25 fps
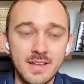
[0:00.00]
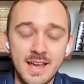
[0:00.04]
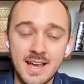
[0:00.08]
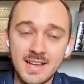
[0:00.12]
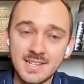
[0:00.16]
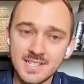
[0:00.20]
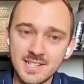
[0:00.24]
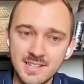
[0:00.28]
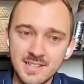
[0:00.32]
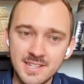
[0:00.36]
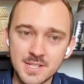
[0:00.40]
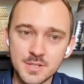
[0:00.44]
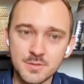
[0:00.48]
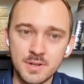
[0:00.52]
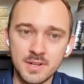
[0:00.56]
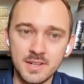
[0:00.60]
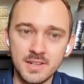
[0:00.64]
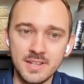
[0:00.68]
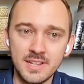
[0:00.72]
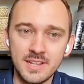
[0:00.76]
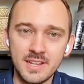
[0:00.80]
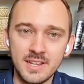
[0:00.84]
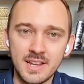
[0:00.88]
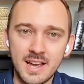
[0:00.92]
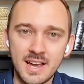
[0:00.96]
as an
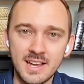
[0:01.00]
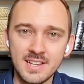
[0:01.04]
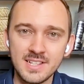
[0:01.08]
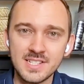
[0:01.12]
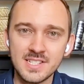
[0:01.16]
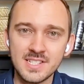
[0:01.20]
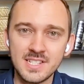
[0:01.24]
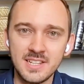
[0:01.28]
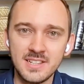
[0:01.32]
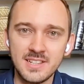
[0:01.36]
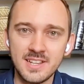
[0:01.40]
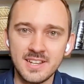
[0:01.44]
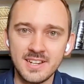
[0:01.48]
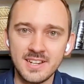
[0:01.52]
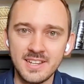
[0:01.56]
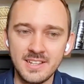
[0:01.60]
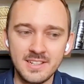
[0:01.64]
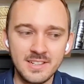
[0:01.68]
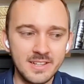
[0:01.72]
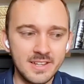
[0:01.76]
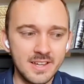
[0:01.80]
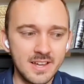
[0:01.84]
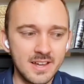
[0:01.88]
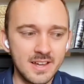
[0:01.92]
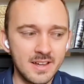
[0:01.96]
Israeli, I see that
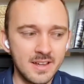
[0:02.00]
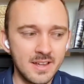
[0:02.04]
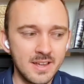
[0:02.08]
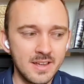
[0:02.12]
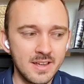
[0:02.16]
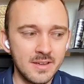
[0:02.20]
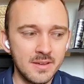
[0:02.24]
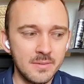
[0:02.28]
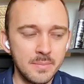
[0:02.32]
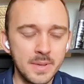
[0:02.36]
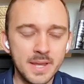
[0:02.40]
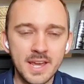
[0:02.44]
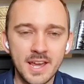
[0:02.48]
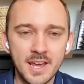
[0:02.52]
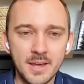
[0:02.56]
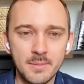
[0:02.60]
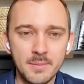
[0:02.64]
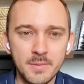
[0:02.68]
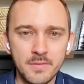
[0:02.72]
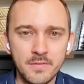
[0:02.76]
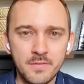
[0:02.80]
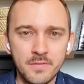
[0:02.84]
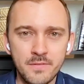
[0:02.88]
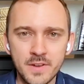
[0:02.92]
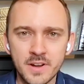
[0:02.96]
India
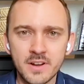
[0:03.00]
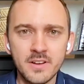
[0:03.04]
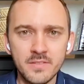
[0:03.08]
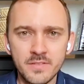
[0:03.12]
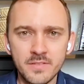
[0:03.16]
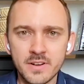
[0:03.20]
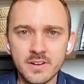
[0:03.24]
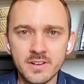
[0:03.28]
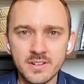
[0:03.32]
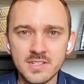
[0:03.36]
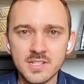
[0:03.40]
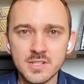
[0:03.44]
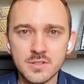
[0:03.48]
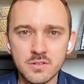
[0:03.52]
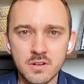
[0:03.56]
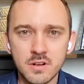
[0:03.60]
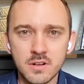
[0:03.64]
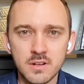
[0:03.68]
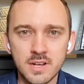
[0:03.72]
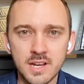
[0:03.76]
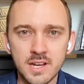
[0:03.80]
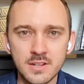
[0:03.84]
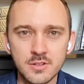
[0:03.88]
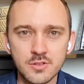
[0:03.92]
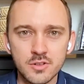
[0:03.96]
became a very, very
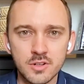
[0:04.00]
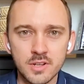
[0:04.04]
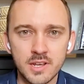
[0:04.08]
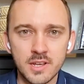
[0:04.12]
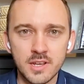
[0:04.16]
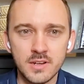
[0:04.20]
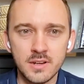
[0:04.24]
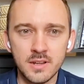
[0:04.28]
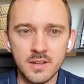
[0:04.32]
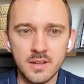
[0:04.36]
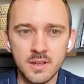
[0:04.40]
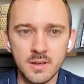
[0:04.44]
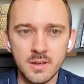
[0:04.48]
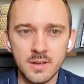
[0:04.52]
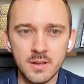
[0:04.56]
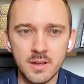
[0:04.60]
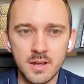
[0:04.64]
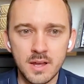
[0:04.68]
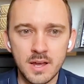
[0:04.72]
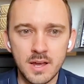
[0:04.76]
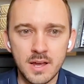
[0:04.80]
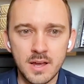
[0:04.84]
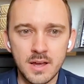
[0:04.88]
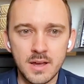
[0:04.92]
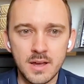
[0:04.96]
strong country and
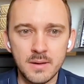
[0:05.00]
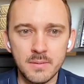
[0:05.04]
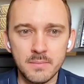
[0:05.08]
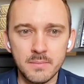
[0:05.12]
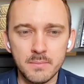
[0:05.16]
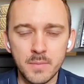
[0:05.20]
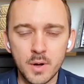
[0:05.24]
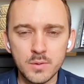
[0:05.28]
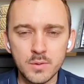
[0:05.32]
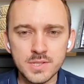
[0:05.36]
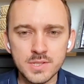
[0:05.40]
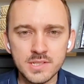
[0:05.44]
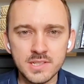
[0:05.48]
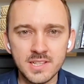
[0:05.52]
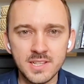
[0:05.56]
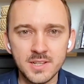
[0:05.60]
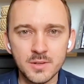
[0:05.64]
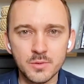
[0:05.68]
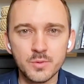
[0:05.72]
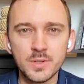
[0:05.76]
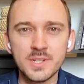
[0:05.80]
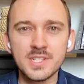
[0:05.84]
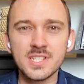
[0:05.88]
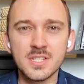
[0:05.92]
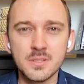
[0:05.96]
uh,
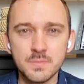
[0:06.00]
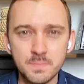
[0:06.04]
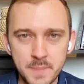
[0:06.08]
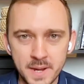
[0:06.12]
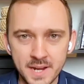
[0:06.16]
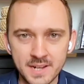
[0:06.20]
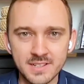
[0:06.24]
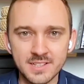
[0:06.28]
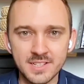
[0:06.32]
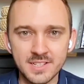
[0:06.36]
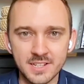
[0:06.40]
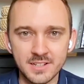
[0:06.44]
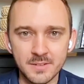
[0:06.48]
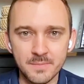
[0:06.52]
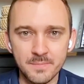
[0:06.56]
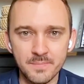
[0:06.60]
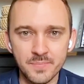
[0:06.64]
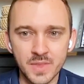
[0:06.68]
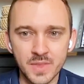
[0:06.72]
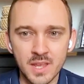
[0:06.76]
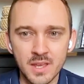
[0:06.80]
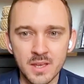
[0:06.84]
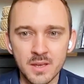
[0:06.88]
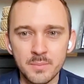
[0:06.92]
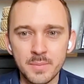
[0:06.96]
mostly respected.
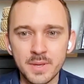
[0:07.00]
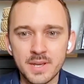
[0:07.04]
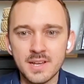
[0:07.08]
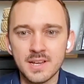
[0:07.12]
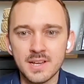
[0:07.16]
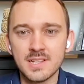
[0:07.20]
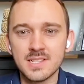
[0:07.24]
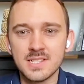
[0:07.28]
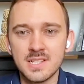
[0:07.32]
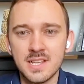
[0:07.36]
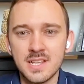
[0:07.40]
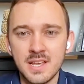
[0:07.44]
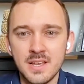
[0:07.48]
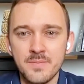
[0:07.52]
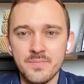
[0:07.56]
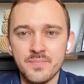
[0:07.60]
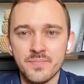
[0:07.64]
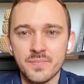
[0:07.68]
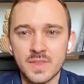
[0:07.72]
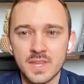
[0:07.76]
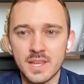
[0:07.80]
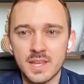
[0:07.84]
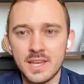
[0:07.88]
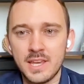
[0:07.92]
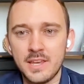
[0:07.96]
Because
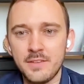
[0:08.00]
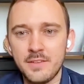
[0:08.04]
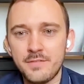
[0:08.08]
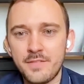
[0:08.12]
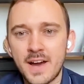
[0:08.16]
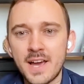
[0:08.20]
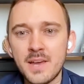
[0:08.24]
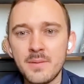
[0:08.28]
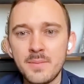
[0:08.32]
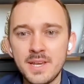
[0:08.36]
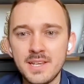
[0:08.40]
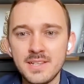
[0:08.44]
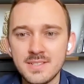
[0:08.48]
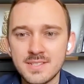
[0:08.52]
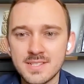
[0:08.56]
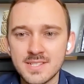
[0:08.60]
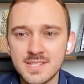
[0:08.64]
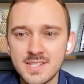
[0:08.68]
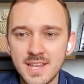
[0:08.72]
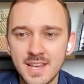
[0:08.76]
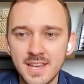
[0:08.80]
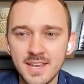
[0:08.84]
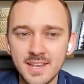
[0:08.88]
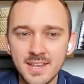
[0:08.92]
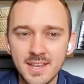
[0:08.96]
if I may
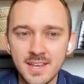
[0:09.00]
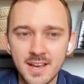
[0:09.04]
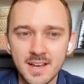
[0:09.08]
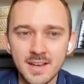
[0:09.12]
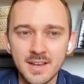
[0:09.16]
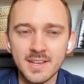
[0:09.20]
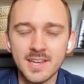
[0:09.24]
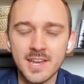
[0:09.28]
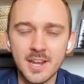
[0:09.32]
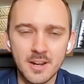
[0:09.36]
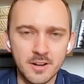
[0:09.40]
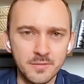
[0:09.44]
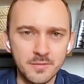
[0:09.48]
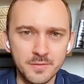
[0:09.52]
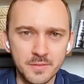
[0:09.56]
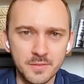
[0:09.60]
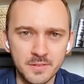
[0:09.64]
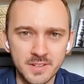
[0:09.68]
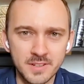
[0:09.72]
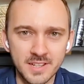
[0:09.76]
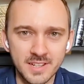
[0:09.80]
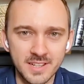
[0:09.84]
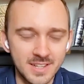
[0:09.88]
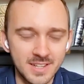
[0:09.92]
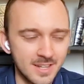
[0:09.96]
say uh,
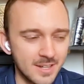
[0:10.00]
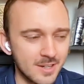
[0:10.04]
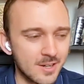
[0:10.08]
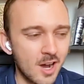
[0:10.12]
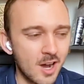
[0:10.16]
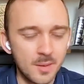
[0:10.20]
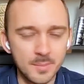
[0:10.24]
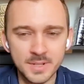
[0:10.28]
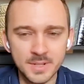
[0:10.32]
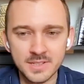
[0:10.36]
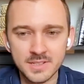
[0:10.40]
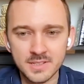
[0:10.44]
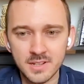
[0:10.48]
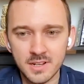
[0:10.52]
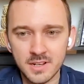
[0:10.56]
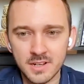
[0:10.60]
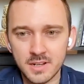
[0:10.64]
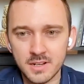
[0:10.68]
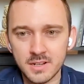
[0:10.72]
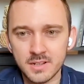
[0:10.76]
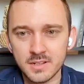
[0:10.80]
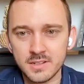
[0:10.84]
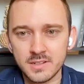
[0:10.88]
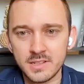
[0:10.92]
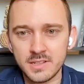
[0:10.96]
carefully, comment
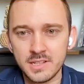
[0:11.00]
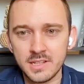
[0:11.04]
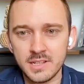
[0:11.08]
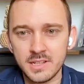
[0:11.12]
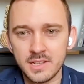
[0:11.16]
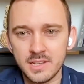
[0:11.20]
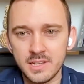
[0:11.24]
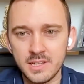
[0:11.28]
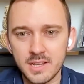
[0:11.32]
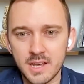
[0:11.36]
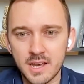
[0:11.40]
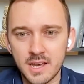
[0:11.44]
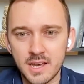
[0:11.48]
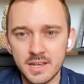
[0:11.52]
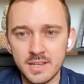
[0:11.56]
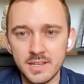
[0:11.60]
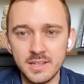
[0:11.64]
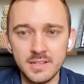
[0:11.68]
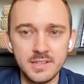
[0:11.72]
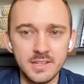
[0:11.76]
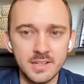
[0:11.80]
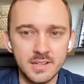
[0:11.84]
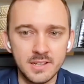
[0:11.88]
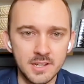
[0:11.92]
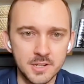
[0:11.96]
on the uh,
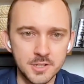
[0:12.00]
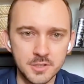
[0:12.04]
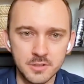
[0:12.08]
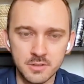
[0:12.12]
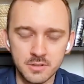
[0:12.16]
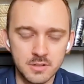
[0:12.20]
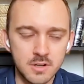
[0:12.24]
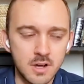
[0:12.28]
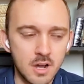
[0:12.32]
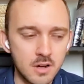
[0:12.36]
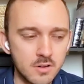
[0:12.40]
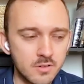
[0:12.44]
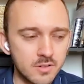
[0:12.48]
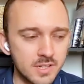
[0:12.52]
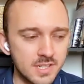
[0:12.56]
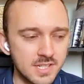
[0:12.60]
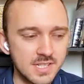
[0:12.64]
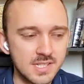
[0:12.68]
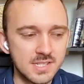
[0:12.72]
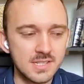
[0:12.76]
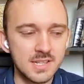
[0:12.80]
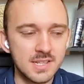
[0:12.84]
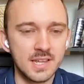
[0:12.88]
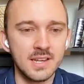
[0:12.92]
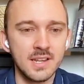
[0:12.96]
Indian National
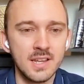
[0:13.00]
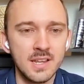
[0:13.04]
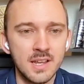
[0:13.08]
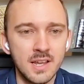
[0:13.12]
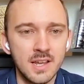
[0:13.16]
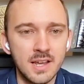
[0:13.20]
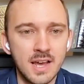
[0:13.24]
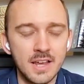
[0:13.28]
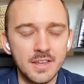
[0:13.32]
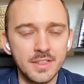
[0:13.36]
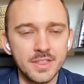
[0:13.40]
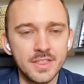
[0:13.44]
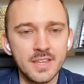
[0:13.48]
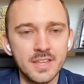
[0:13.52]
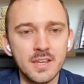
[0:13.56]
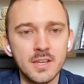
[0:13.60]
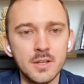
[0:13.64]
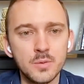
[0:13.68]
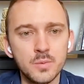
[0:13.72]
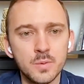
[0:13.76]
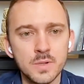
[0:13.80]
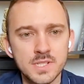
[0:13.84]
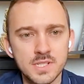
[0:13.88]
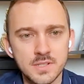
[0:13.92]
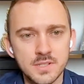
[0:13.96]
Congress, that I think
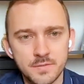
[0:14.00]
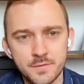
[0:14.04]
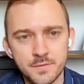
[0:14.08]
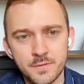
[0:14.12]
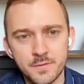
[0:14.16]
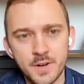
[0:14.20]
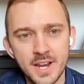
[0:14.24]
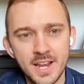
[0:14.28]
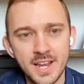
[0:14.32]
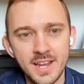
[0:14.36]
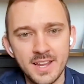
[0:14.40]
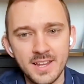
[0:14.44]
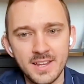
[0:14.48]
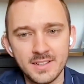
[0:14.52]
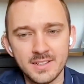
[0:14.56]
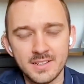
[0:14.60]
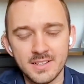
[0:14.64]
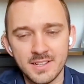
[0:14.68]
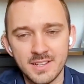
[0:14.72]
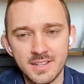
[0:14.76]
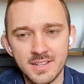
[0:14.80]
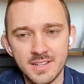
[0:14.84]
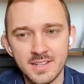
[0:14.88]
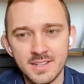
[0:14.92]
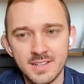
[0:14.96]
it was afraid